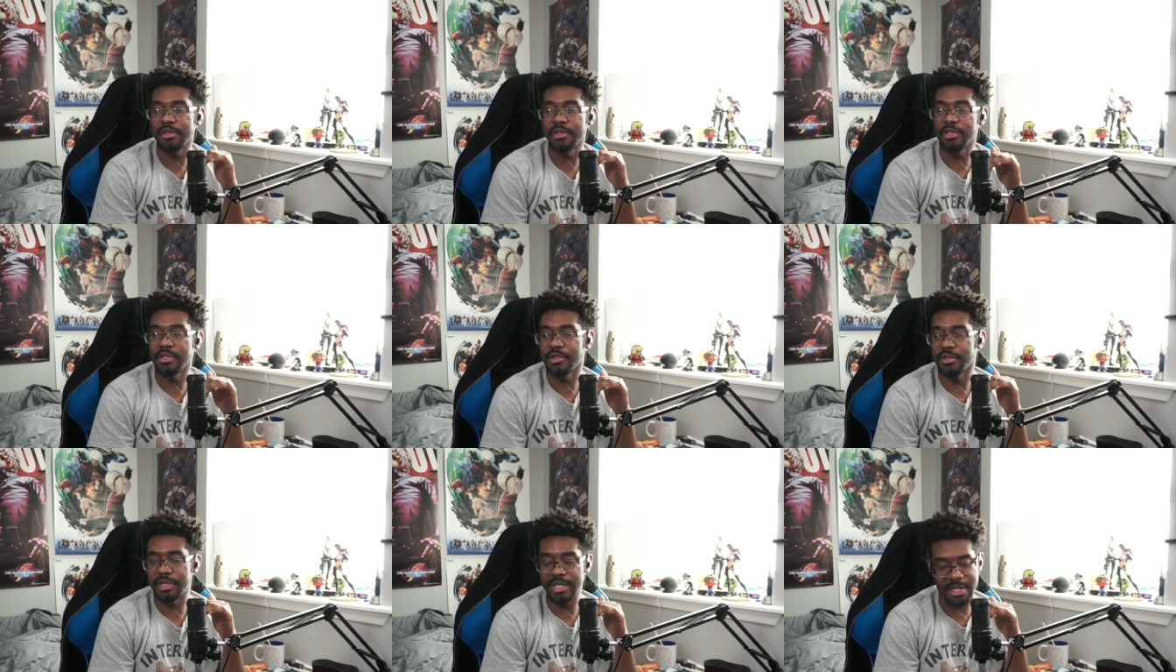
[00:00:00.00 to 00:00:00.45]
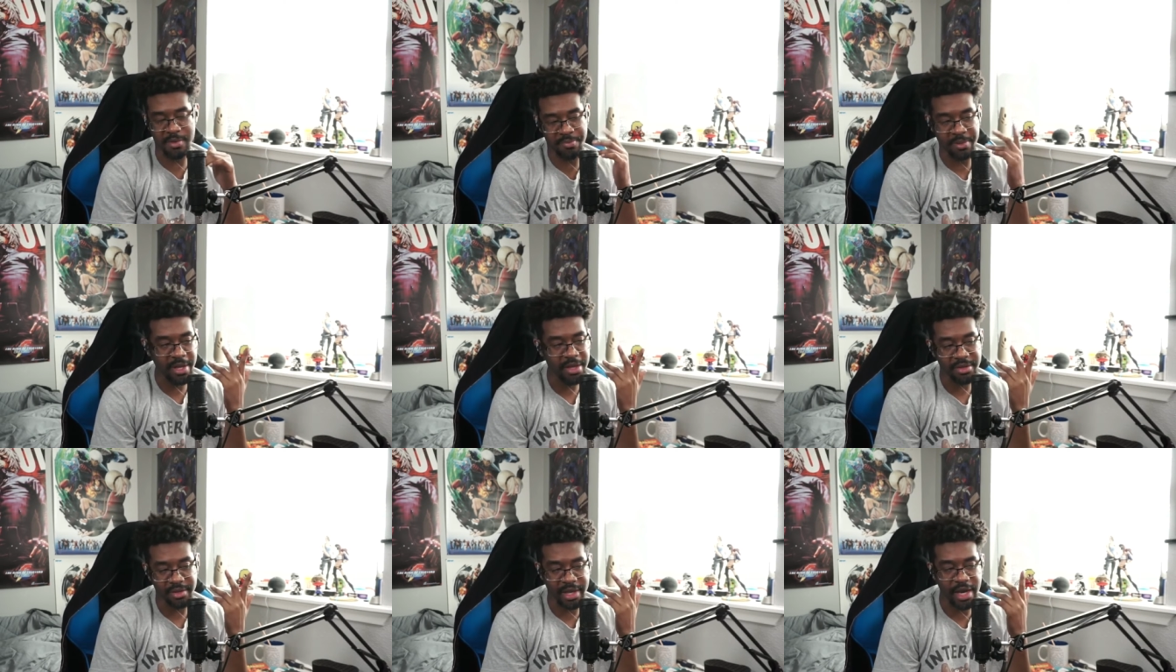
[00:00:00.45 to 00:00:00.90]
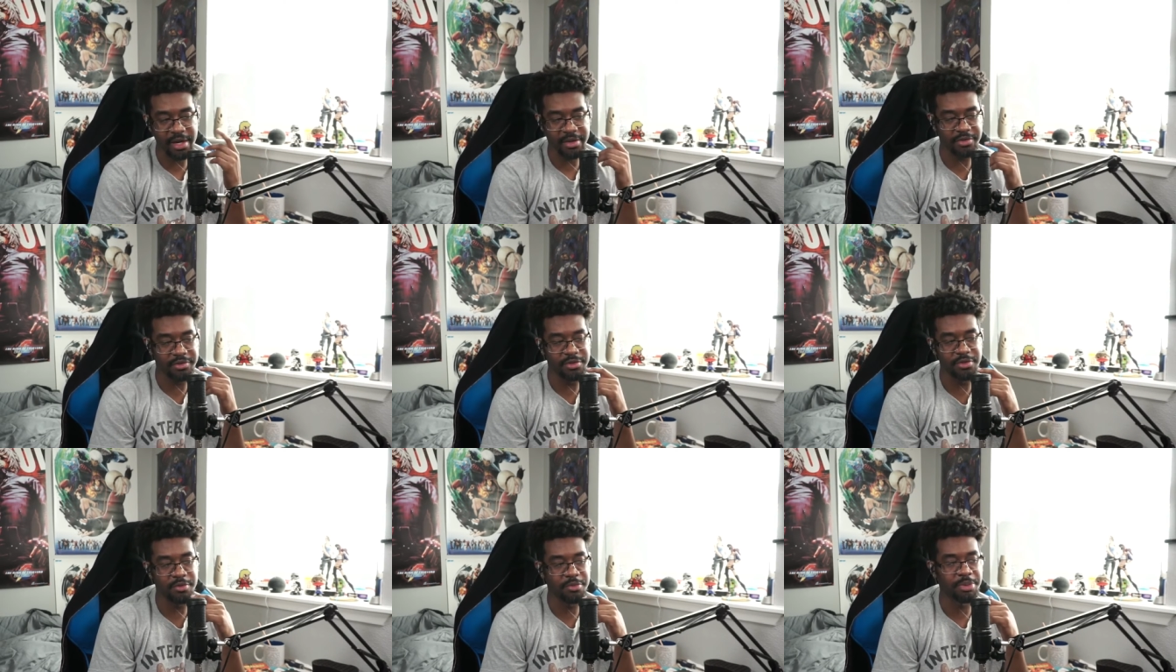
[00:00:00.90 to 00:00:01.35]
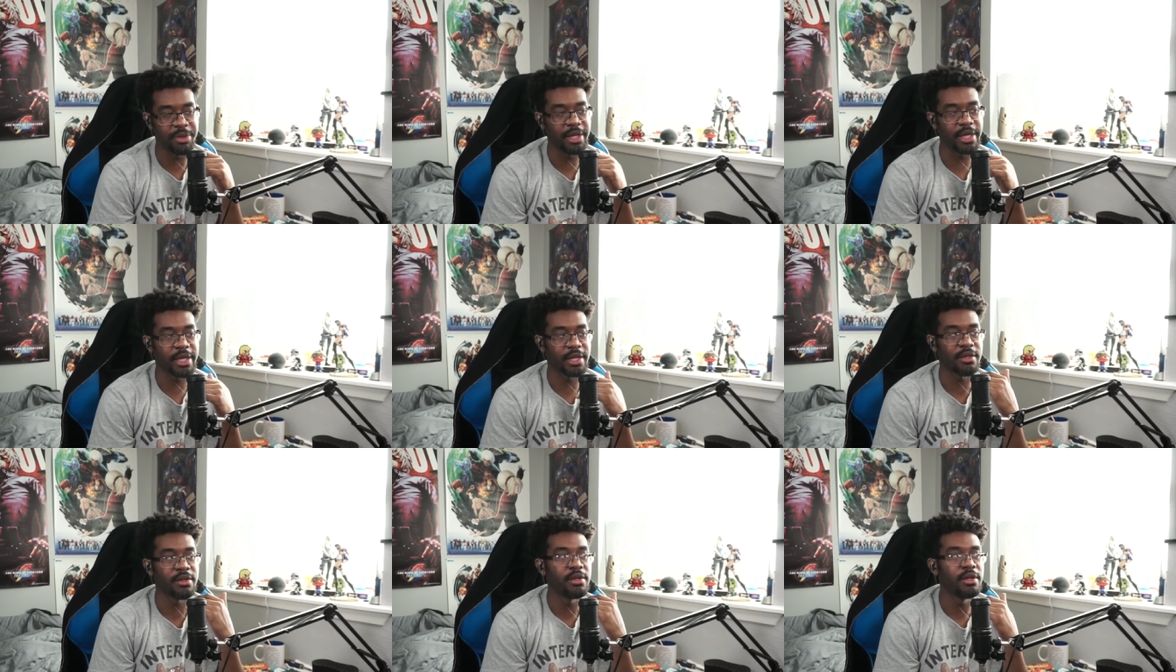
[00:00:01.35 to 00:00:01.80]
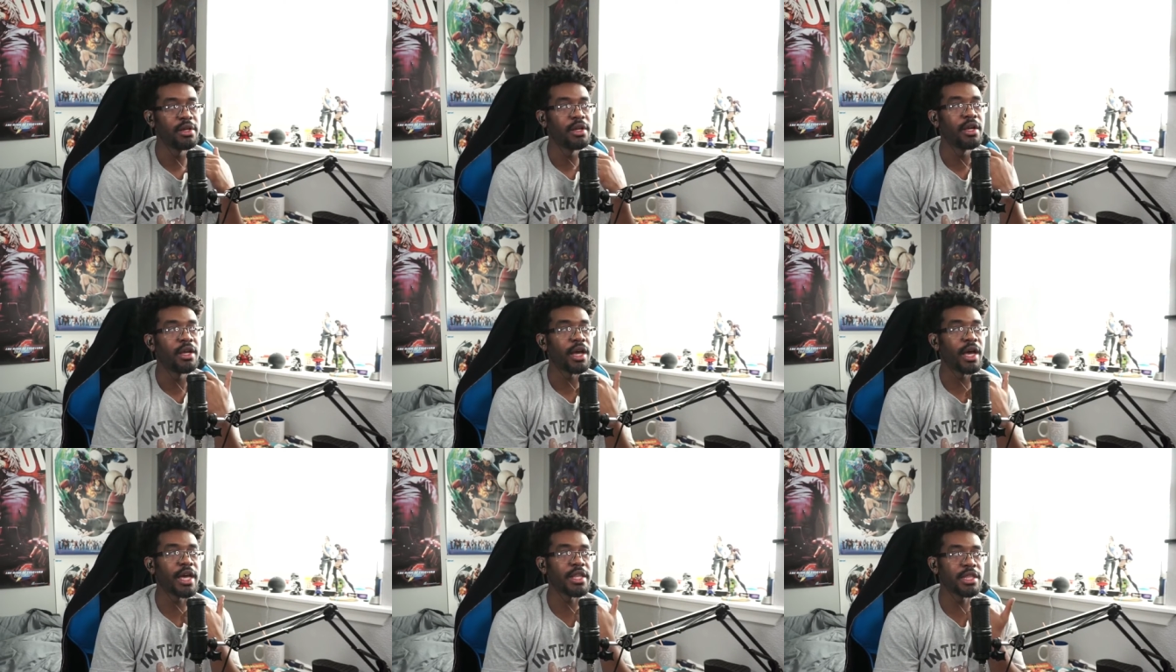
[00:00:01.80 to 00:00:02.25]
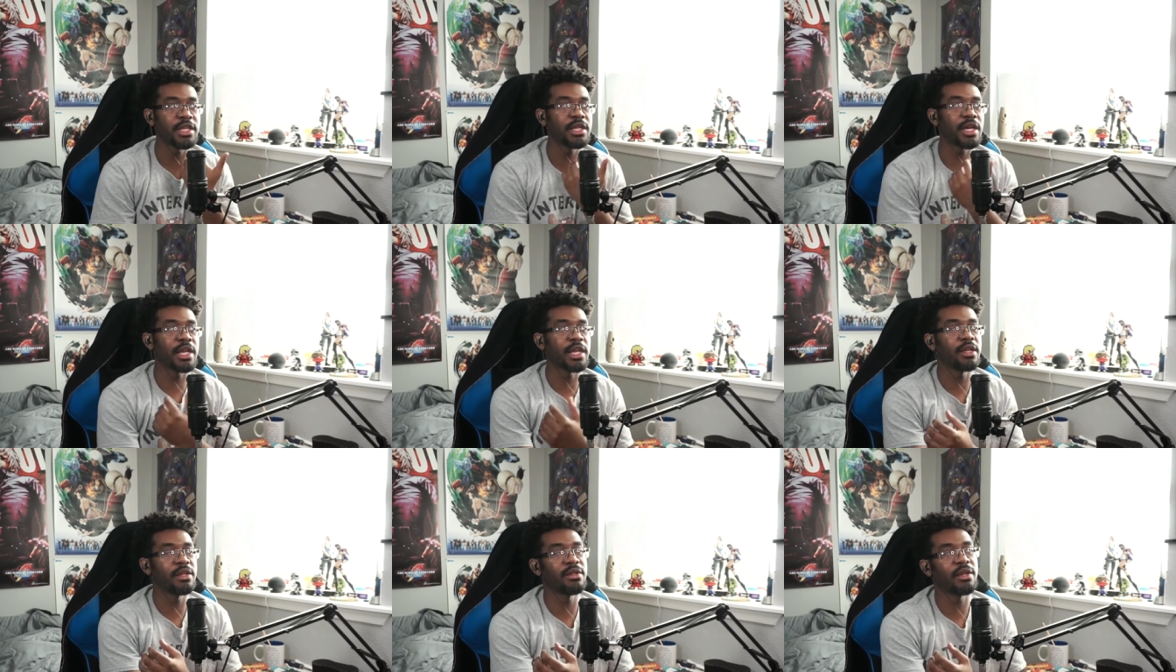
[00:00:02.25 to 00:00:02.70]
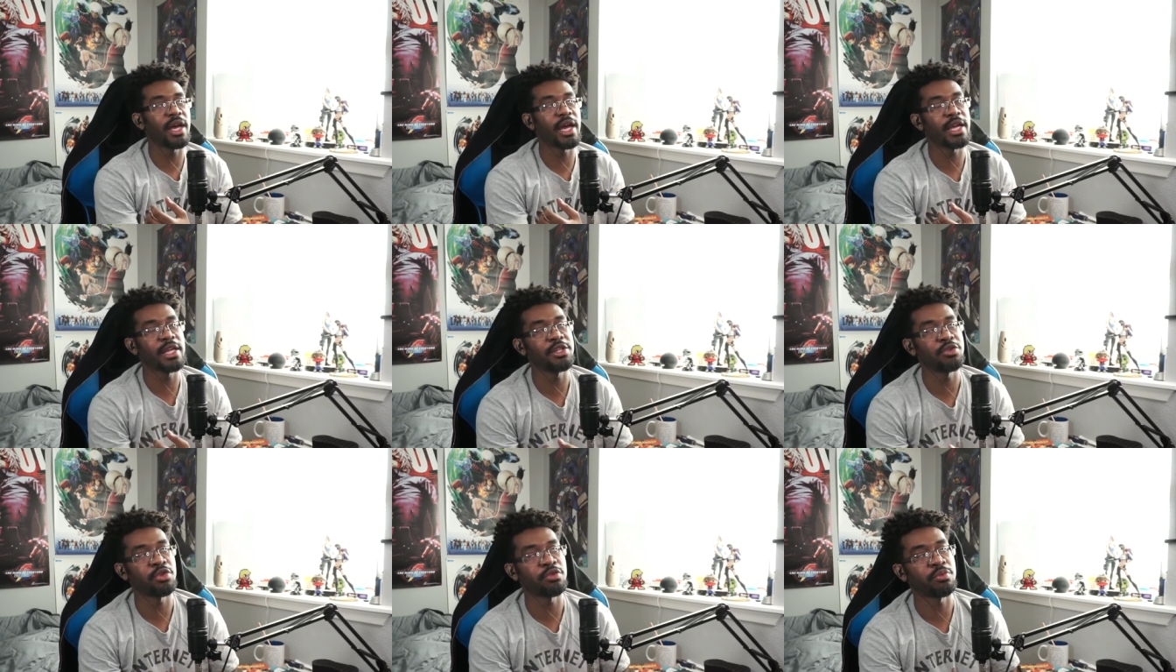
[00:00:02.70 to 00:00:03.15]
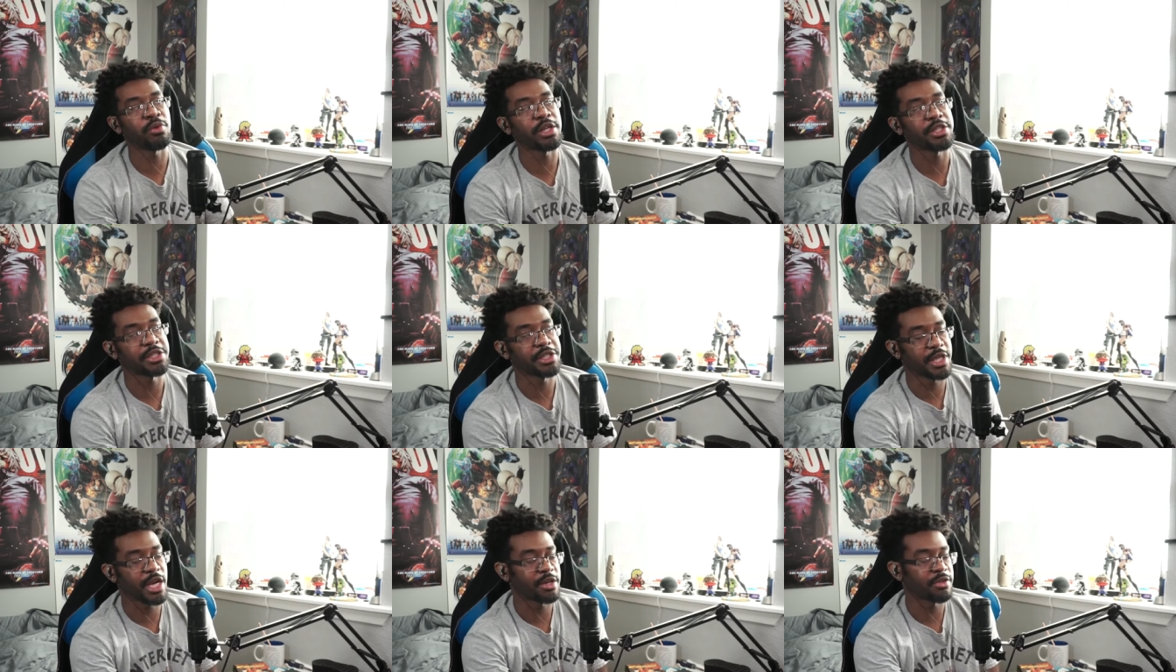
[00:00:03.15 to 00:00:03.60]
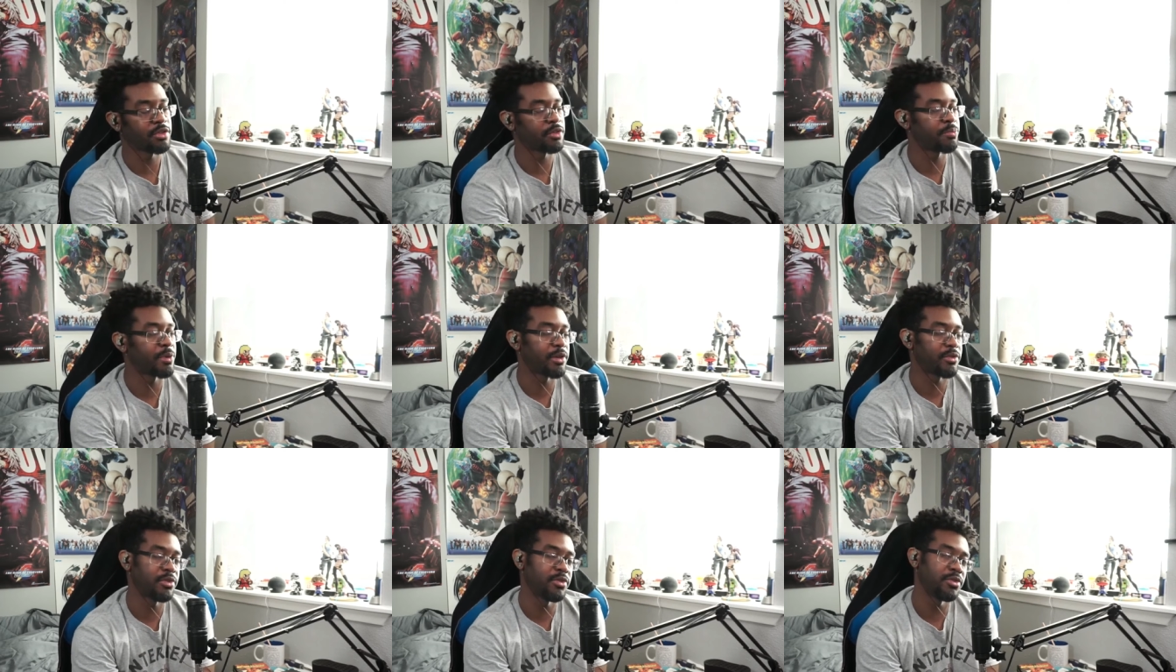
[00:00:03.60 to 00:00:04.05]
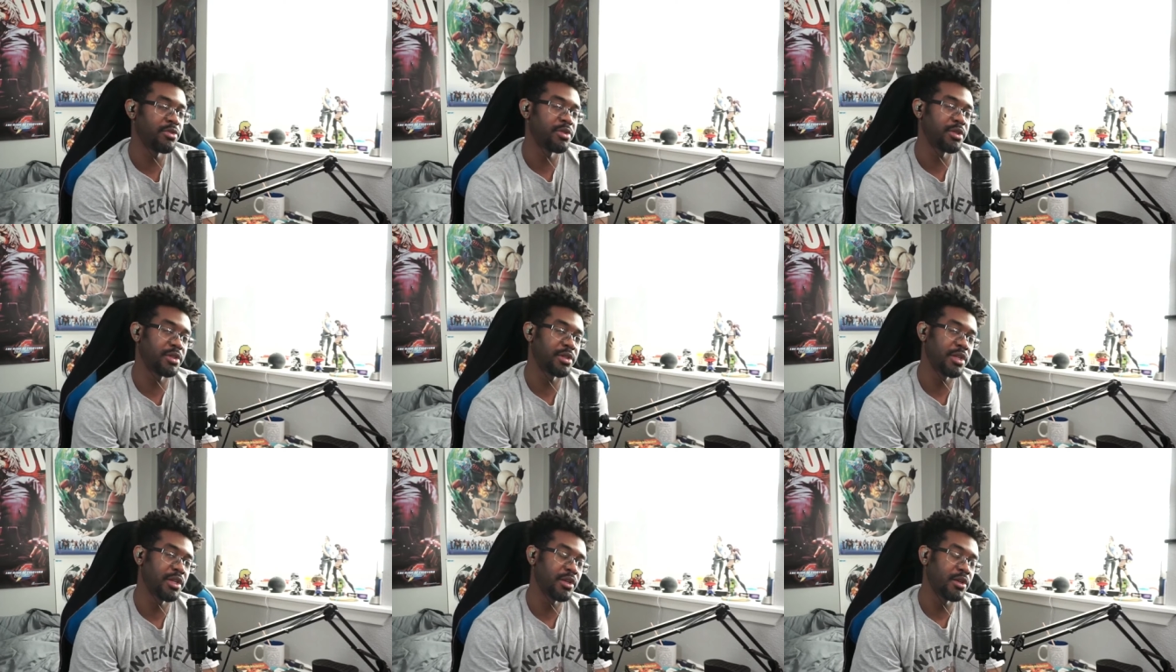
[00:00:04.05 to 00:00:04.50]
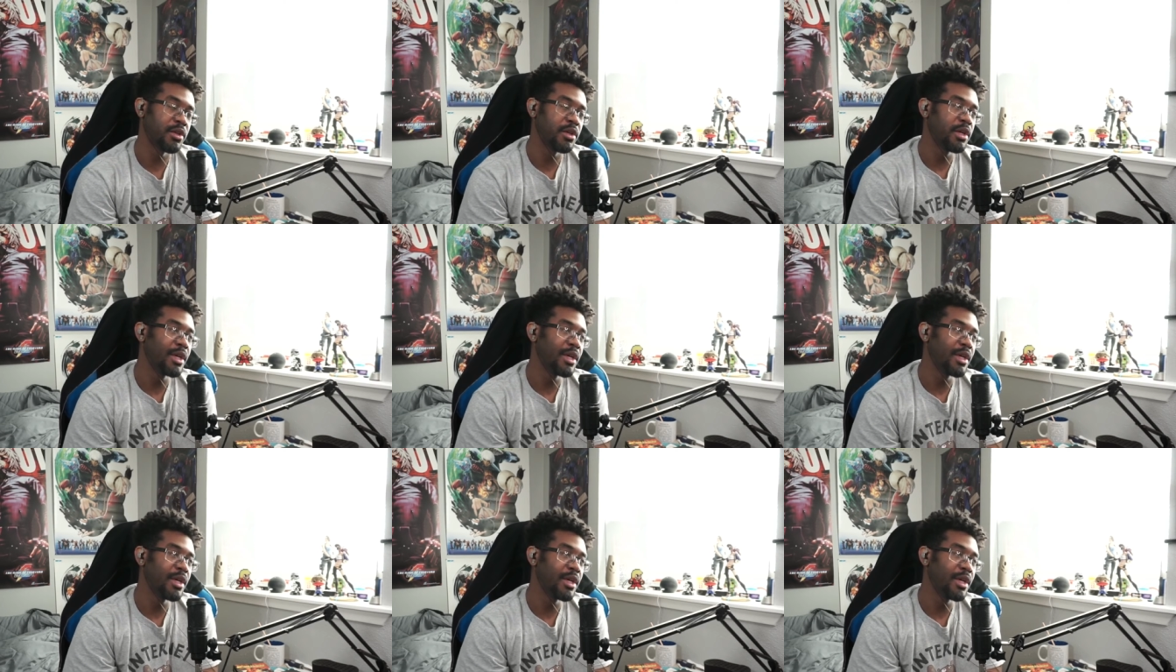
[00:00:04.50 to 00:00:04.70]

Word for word: You know, he could play other characters too, but like I think I I enjoyed watching character specialists do their thing,